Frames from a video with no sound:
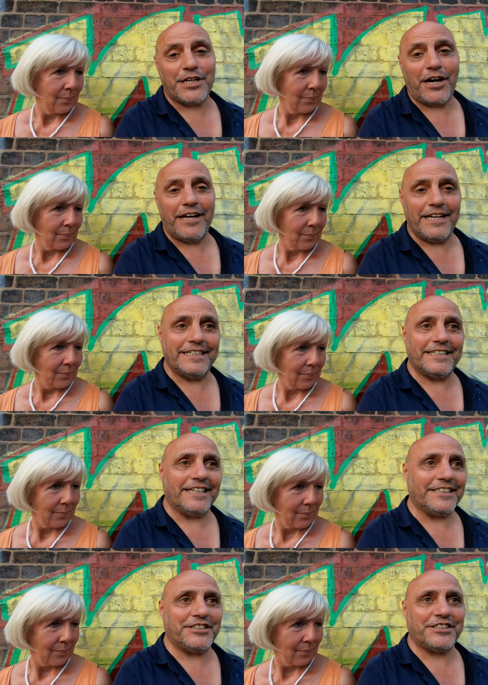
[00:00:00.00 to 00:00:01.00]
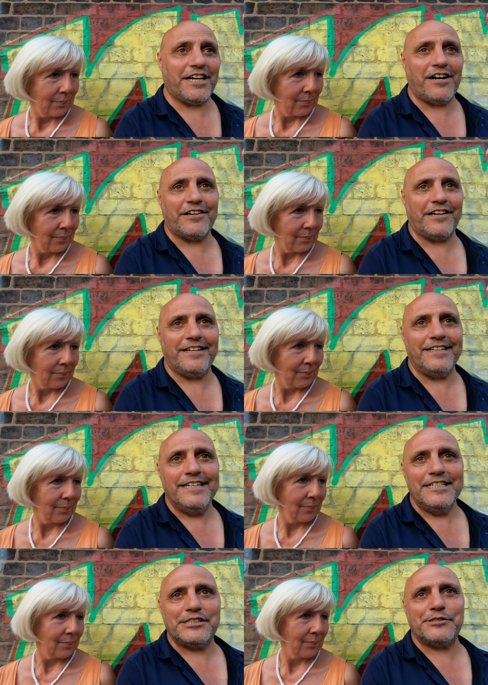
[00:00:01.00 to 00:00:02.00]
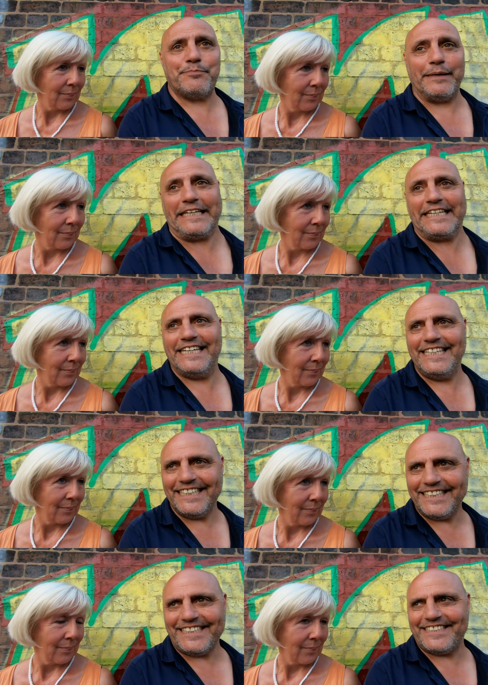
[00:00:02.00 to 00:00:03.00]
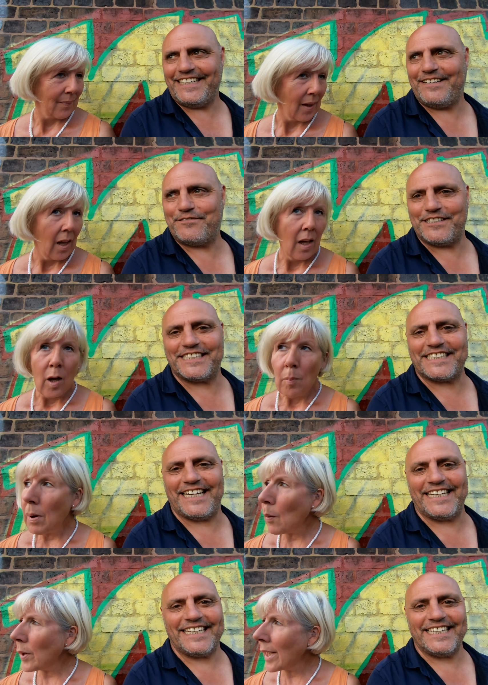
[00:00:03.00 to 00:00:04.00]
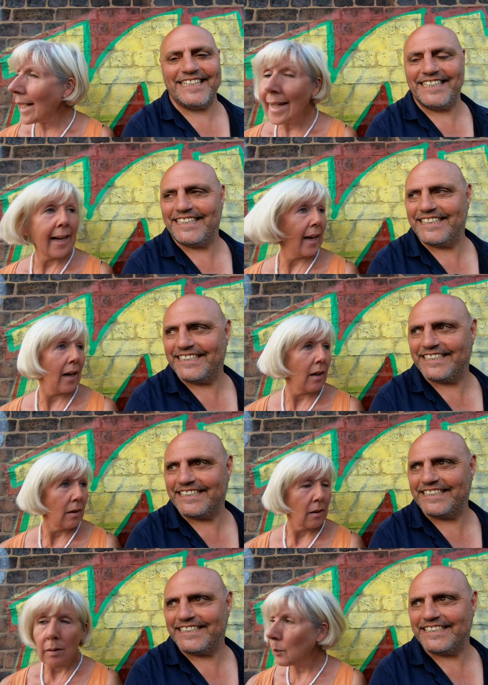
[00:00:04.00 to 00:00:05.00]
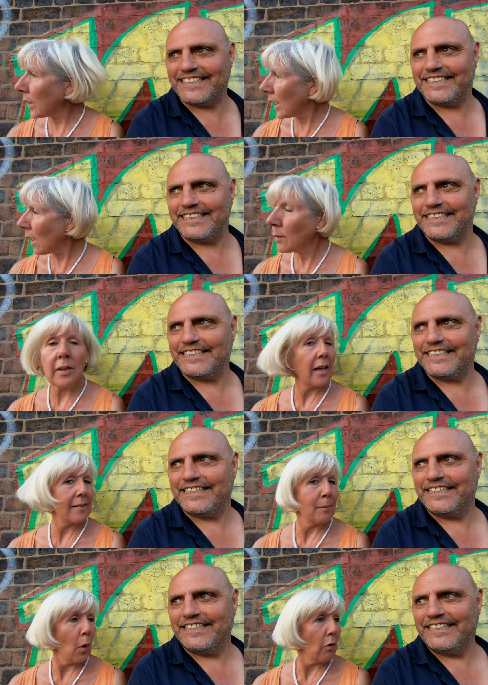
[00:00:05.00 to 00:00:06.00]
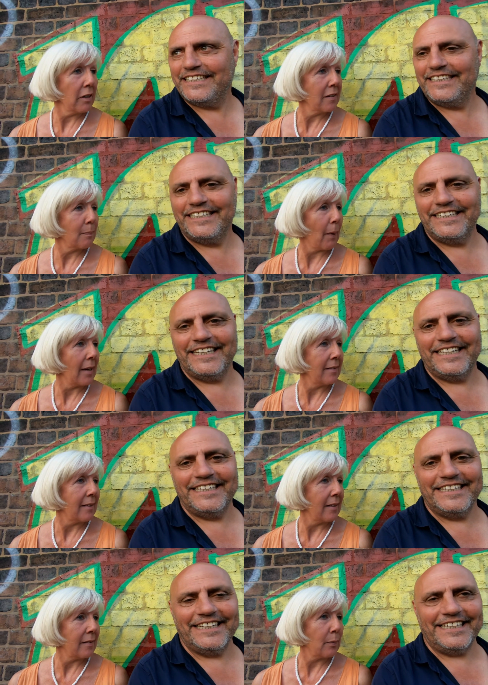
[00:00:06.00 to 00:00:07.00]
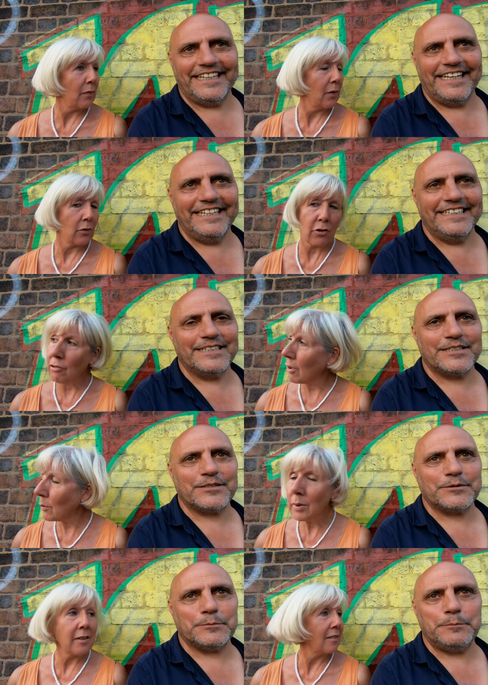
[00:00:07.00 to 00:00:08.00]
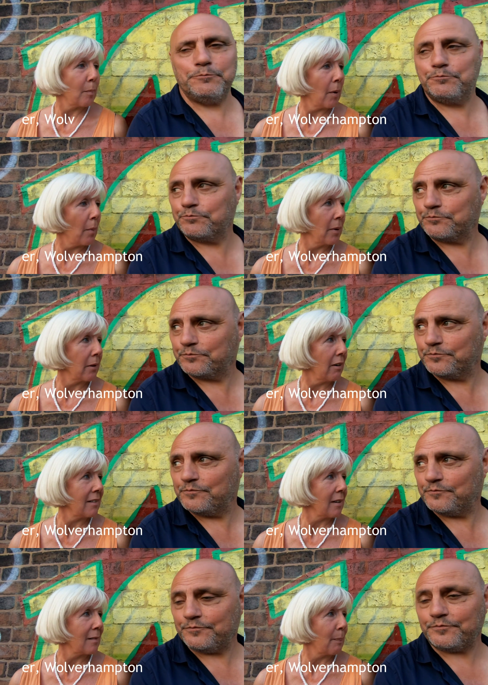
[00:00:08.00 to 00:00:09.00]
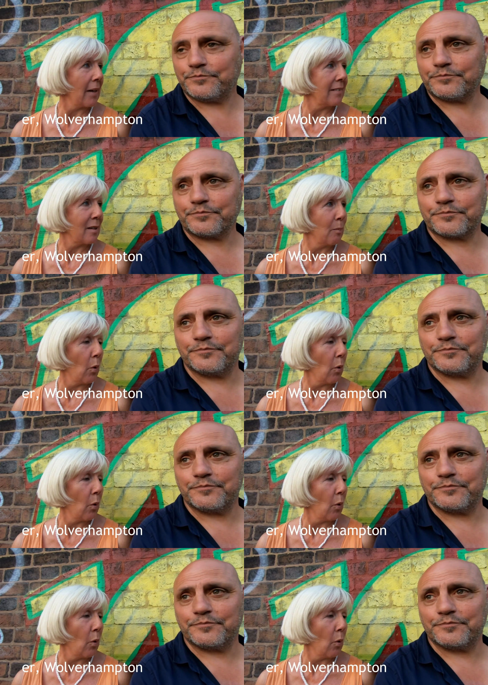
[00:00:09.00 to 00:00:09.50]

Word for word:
Speaker 1: tired, I just can't speak, I have to say.
Speaker 2: But we're here, there's mooring spaces, we've looked through into Birmingham, there is a space to